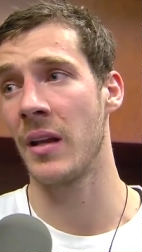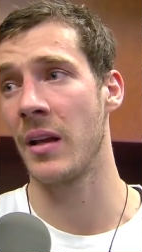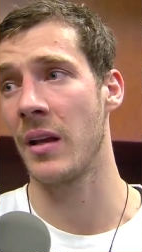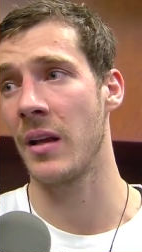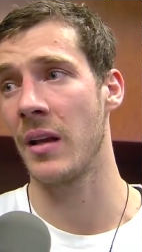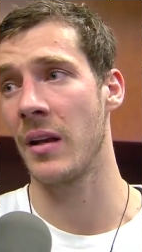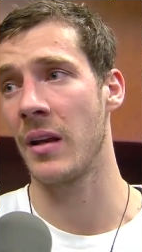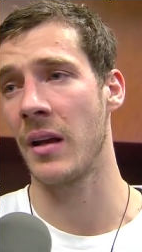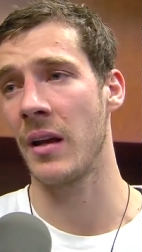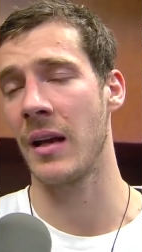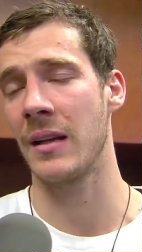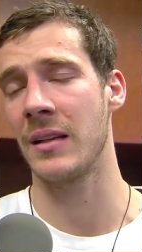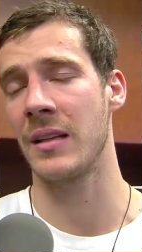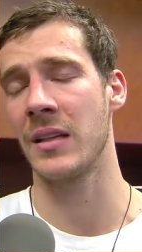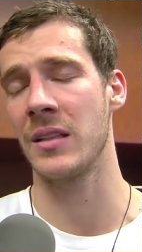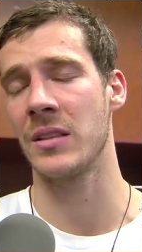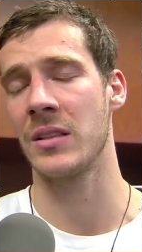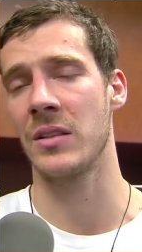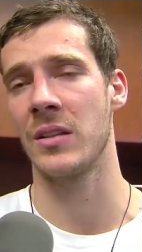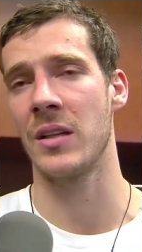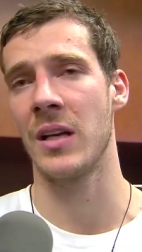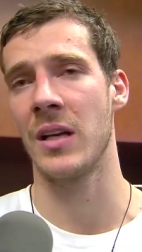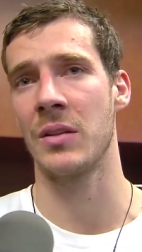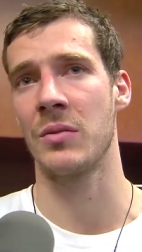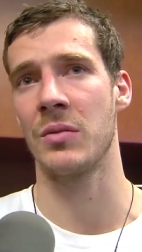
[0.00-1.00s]
And I think
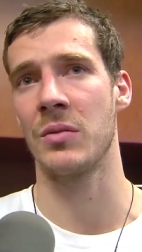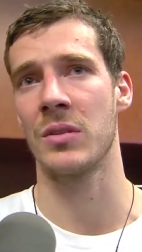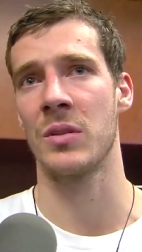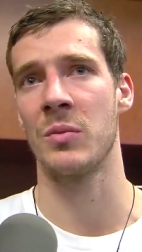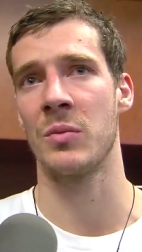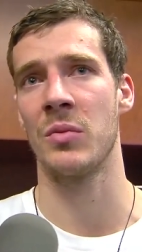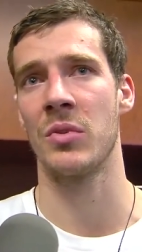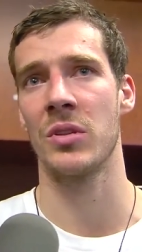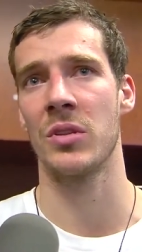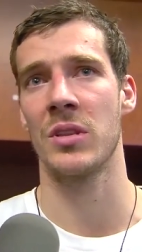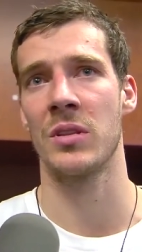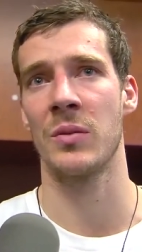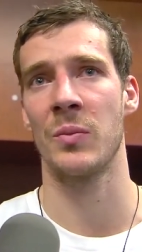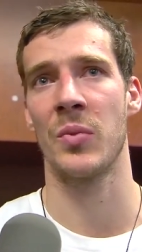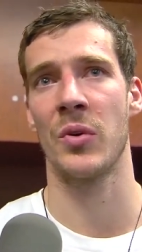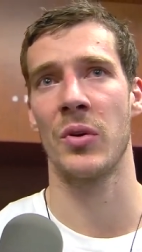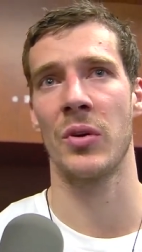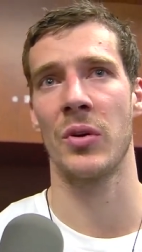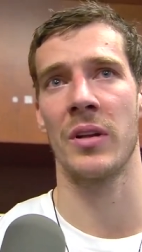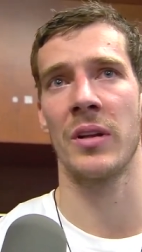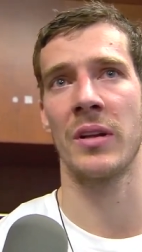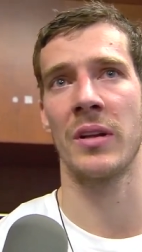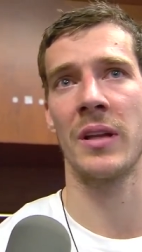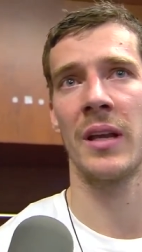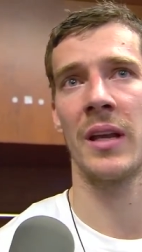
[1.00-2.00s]
so that was the most
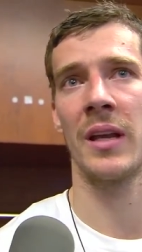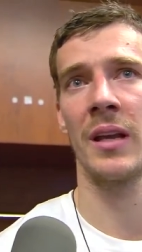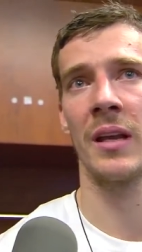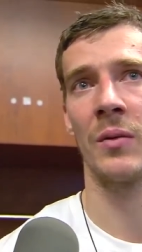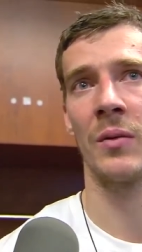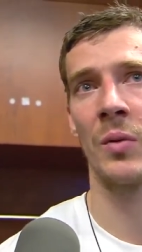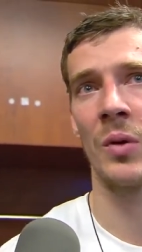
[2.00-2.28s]
important thing.